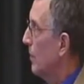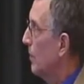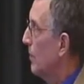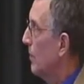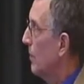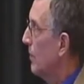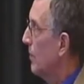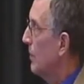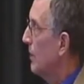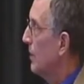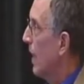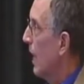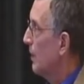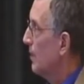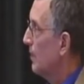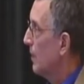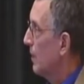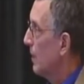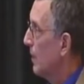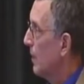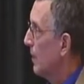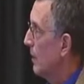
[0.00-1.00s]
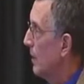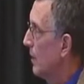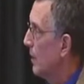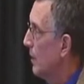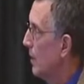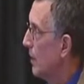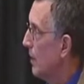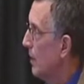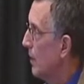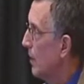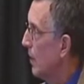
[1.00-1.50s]
We've adopted
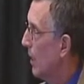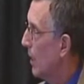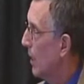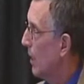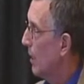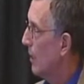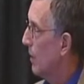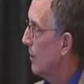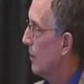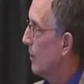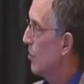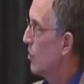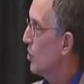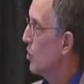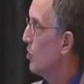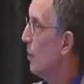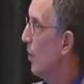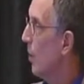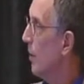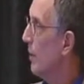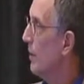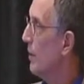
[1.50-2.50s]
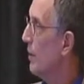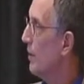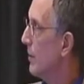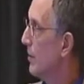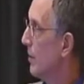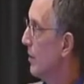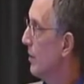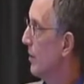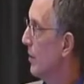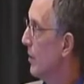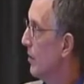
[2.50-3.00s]

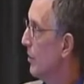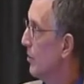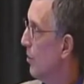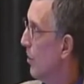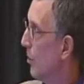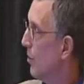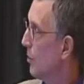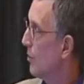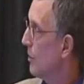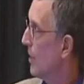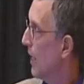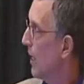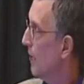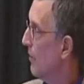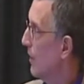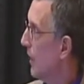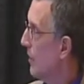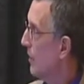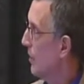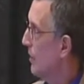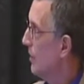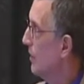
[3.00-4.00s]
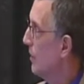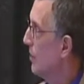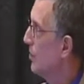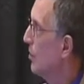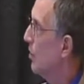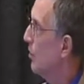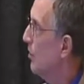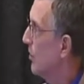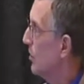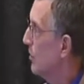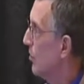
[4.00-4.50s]
the controls now are not only
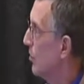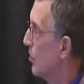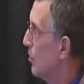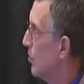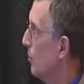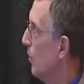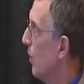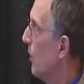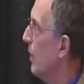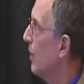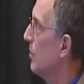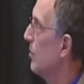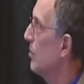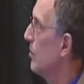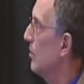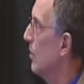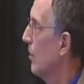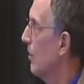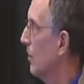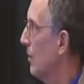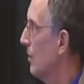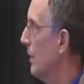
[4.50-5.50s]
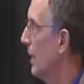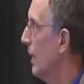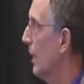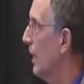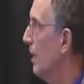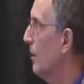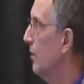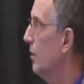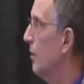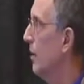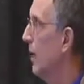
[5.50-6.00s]
digital, but they're smart, so we
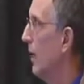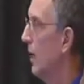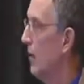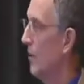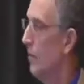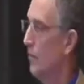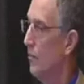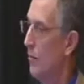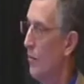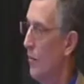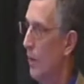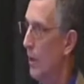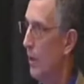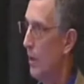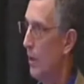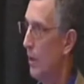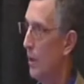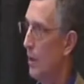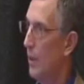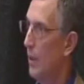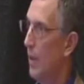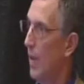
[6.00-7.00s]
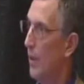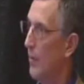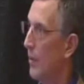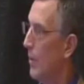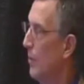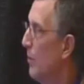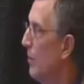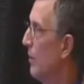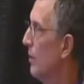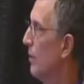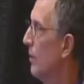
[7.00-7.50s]
now have
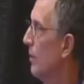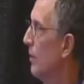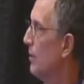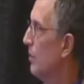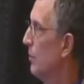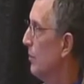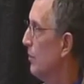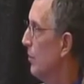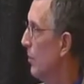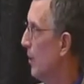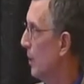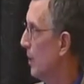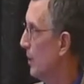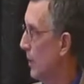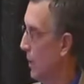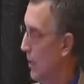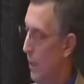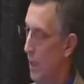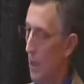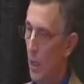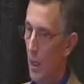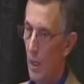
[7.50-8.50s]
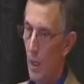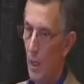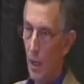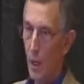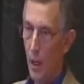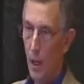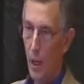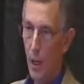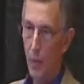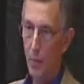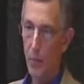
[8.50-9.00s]
the ability to put
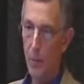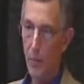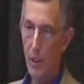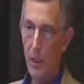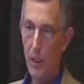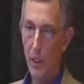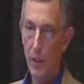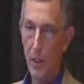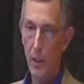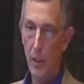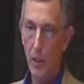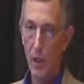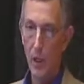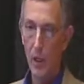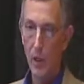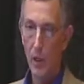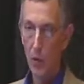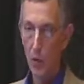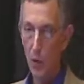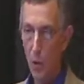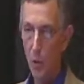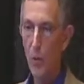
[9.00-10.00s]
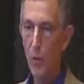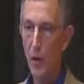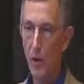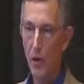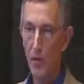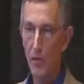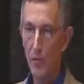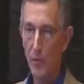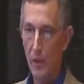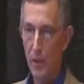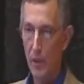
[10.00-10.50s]
a group
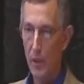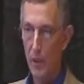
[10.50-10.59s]
of